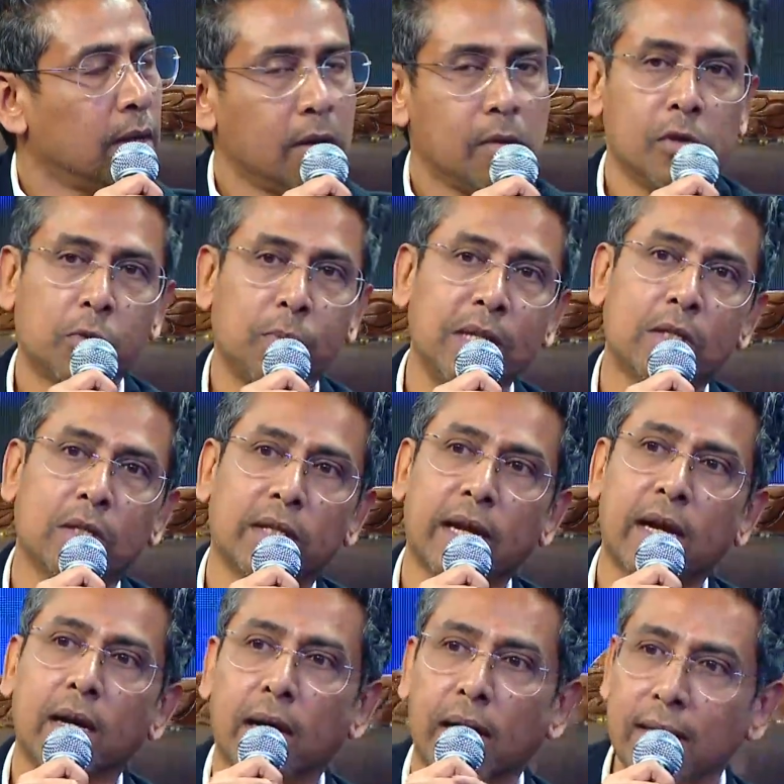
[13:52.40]
Which means there
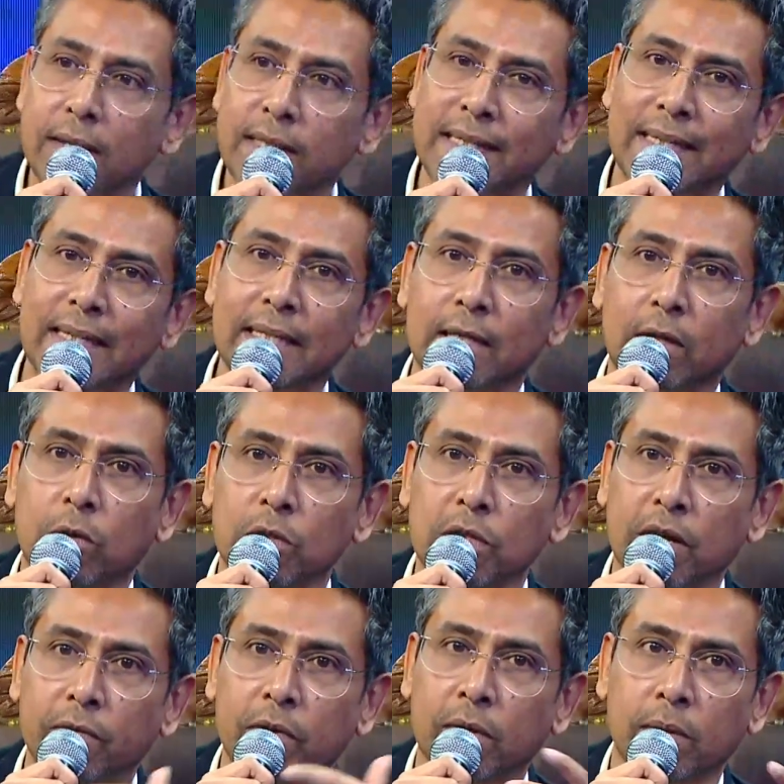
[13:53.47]
are other cities that also
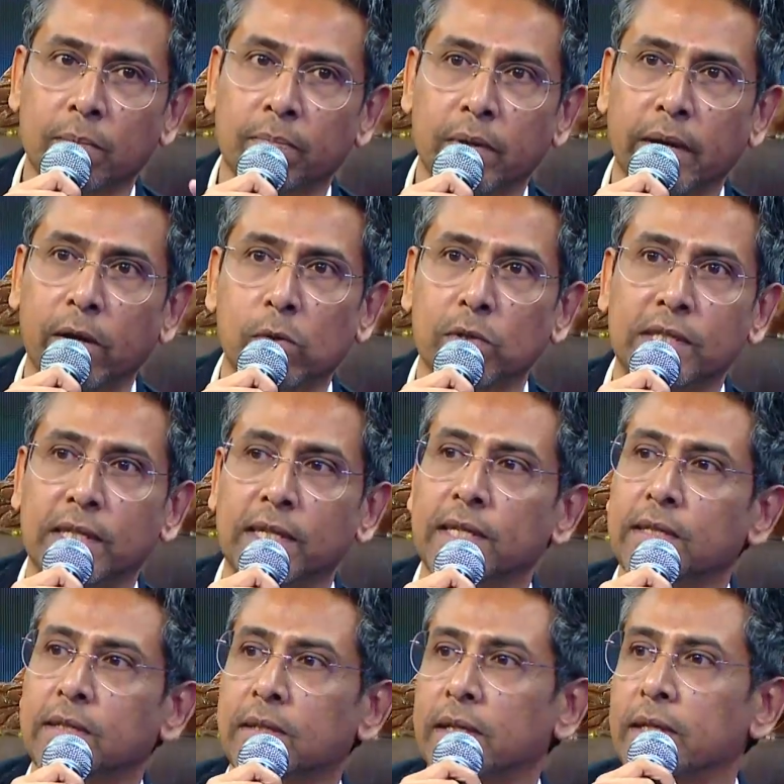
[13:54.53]
have
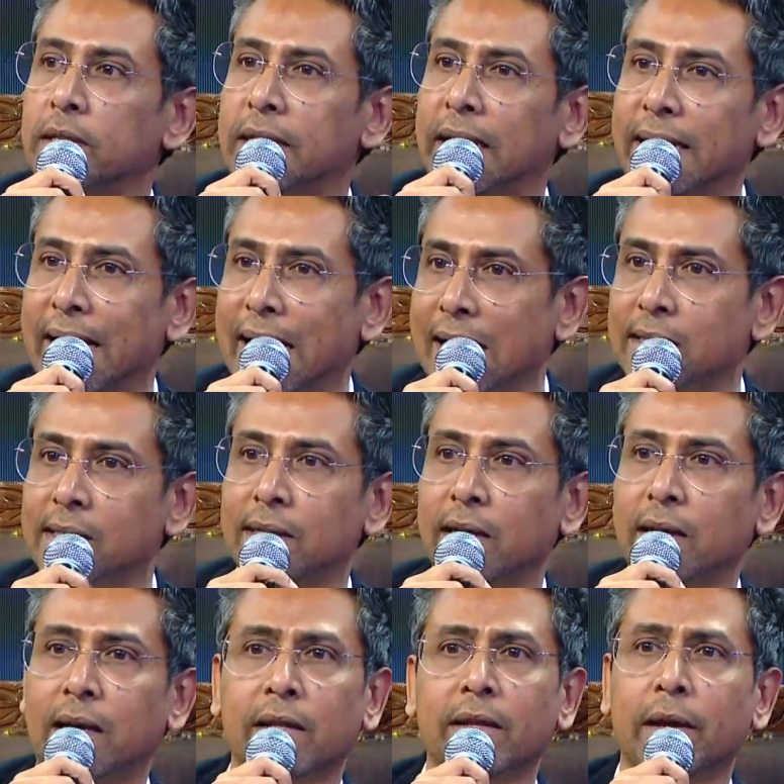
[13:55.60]
Aerocities. Delhi has it
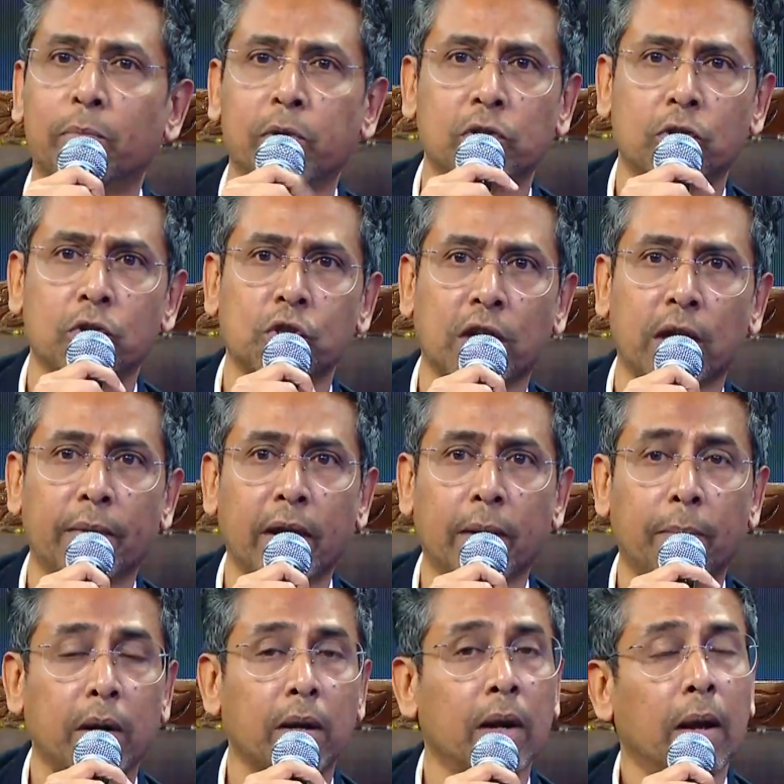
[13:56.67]
and other airports are also coming up,
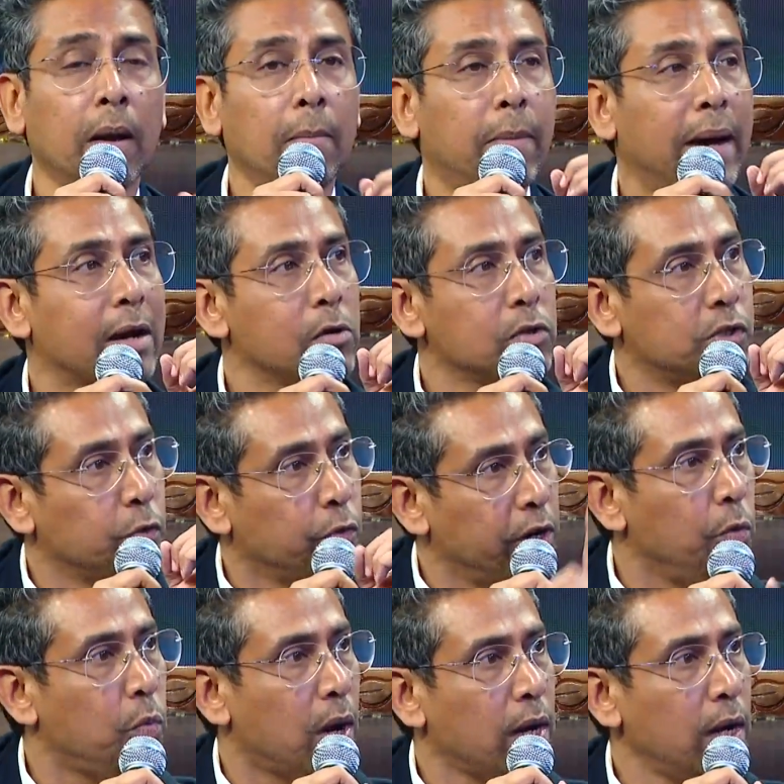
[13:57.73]
but Bangalore is the only
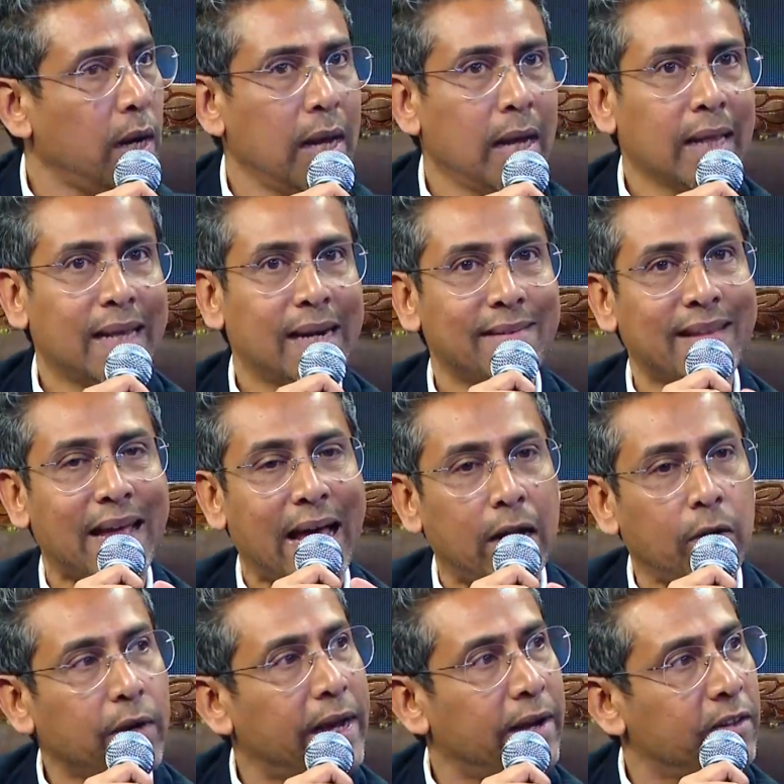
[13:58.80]
one that has
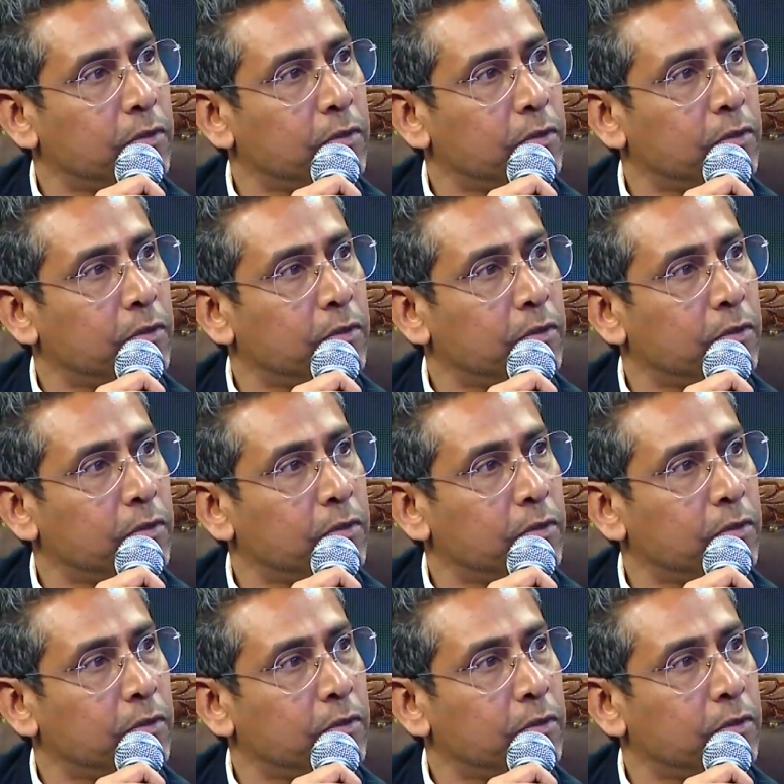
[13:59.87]
allocated